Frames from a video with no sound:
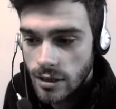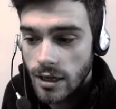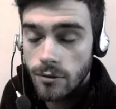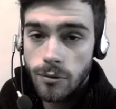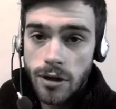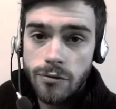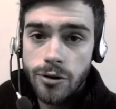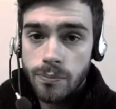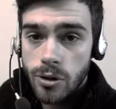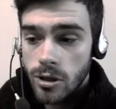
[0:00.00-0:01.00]
and whenever
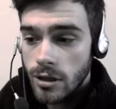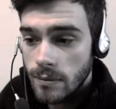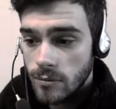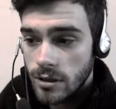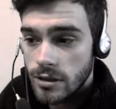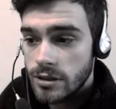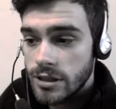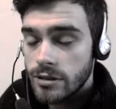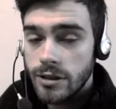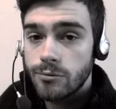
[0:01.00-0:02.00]
you pull on their
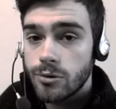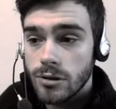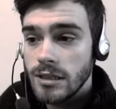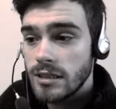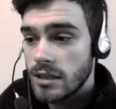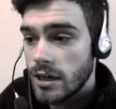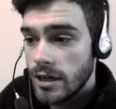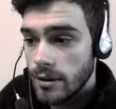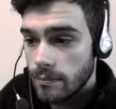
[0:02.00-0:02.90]
tail, they will release an item.